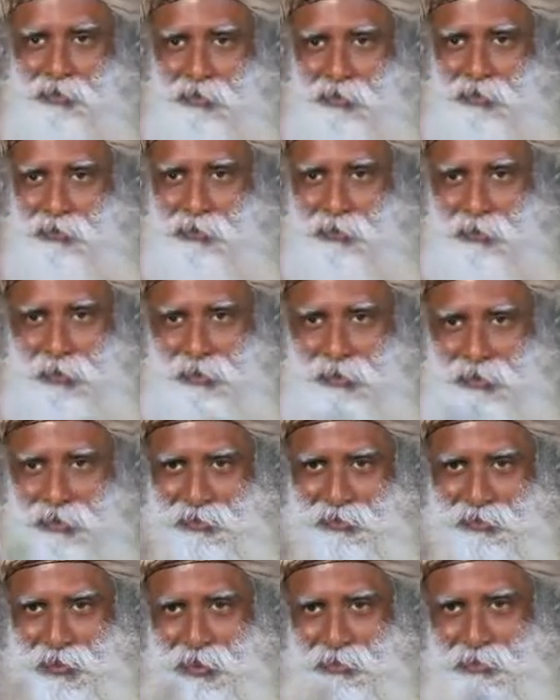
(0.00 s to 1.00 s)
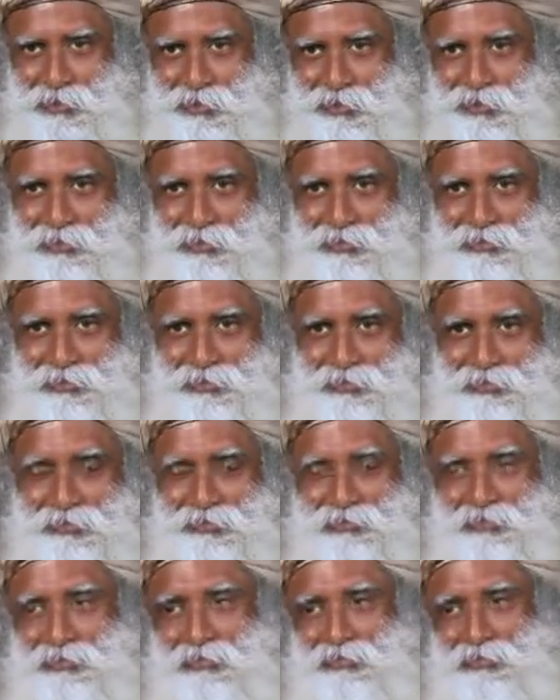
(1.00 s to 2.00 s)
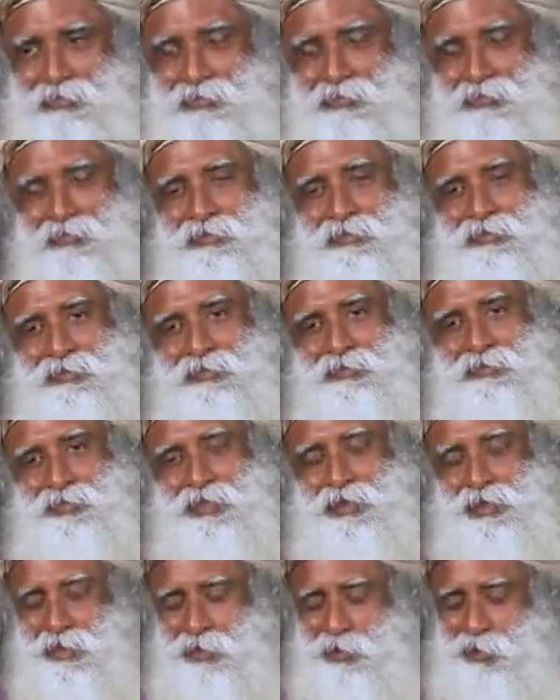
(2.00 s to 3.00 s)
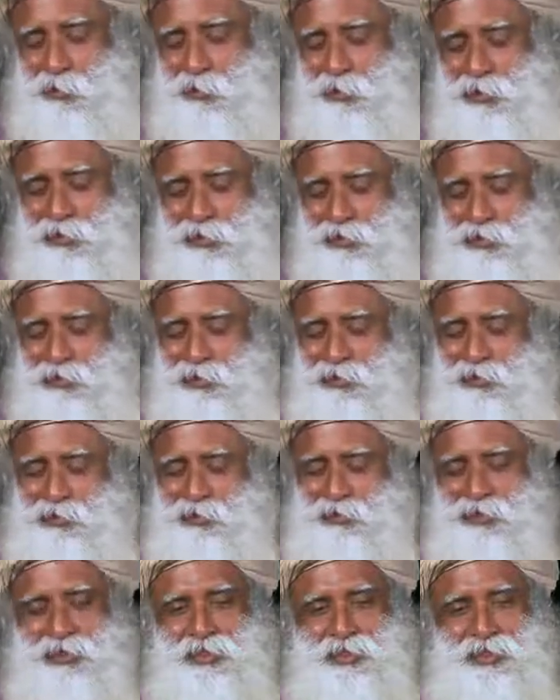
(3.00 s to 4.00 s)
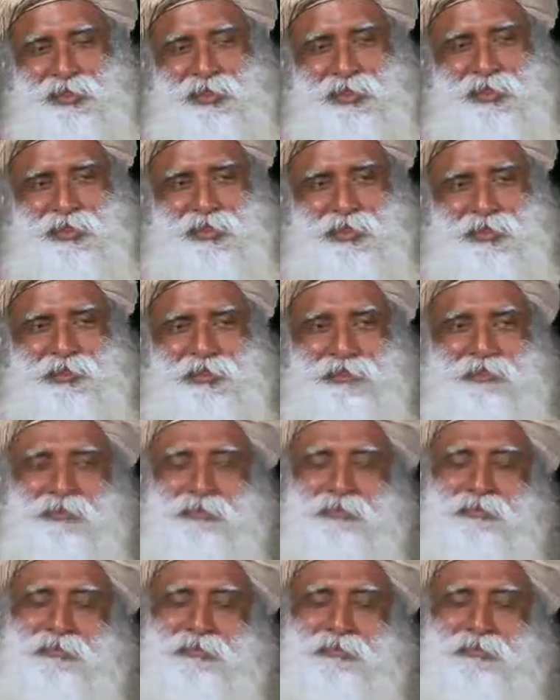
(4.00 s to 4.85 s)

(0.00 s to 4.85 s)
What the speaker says: if you have smelled this flower, this is typical to southern India.